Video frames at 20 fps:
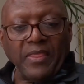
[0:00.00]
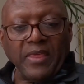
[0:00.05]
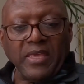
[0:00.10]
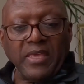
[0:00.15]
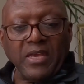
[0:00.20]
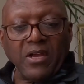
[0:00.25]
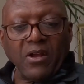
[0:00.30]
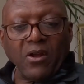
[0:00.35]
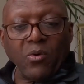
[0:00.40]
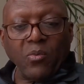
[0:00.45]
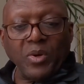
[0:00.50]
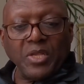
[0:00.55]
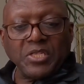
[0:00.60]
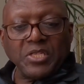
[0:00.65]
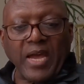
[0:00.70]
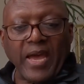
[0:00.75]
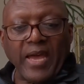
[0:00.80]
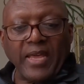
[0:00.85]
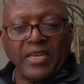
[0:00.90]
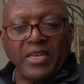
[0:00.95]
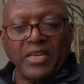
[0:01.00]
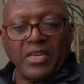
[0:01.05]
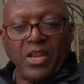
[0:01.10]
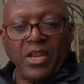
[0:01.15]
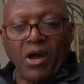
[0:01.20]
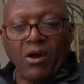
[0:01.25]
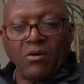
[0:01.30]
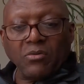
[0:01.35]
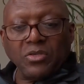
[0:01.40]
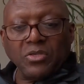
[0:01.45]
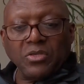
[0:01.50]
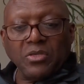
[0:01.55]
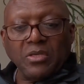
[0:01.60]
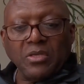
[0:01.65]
the year which had now